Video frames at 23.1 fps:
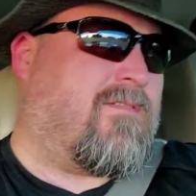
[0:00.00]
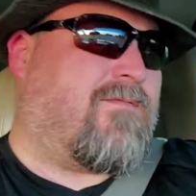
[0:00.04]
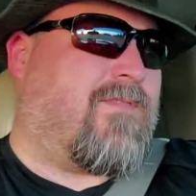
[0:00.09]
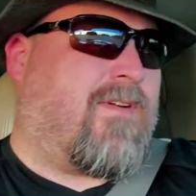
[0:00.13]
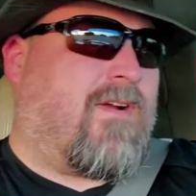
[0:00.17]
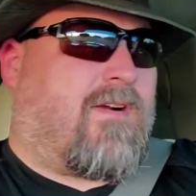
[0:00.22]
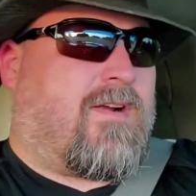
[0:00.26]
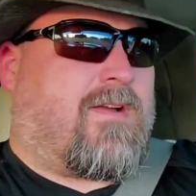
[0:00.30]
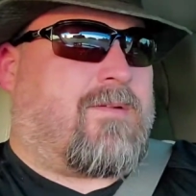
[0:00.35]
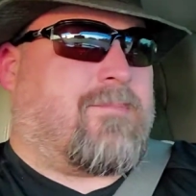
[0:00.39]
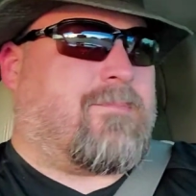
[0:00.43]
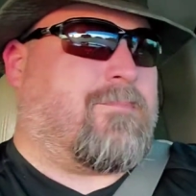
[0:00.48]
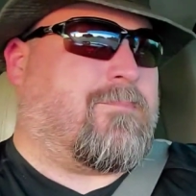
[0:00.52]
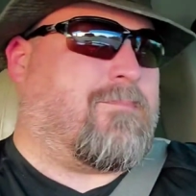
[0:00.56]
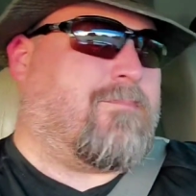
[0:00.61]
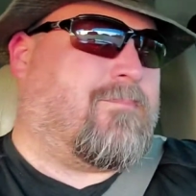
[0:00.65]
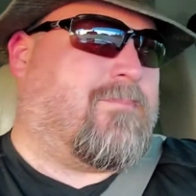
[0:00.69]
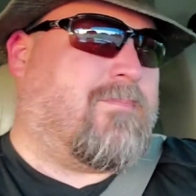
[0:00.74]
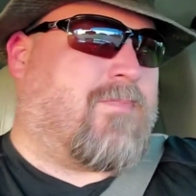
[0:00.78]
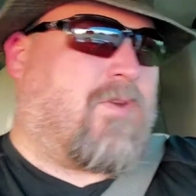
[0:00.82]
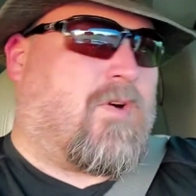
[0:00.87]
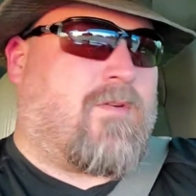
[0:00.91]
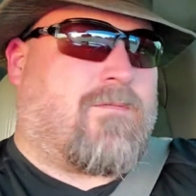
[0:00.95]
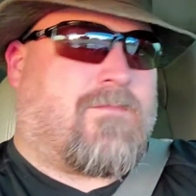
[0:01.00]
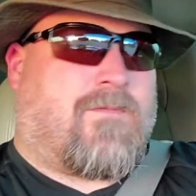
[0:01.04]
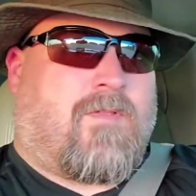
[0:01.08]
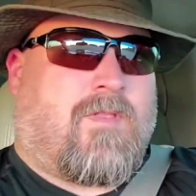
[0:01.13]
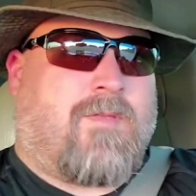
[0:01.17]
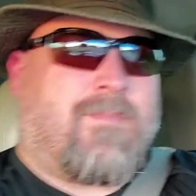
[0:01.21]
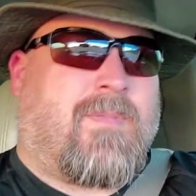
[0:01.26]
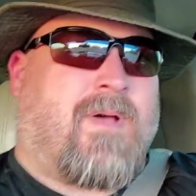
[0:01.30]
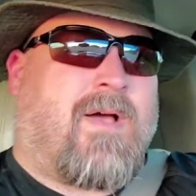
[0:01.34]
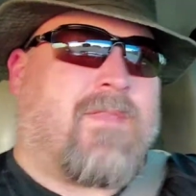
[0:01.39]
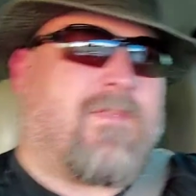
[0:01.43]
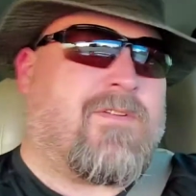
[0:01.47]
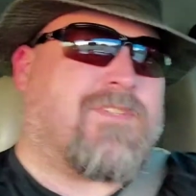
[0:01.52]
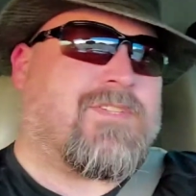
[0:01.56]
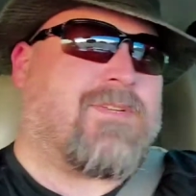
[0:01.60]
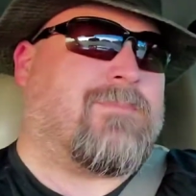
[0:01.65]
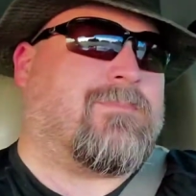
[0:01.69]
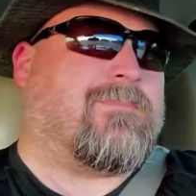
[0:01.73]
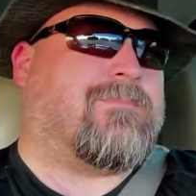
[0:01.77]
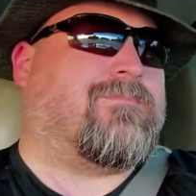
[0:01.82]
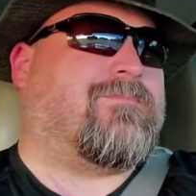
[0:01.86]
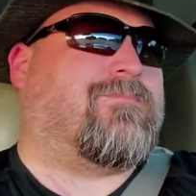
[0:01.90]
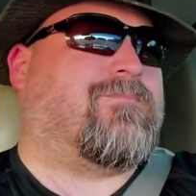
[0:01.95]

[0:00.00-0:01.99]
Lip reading: very hurtful and bothersome.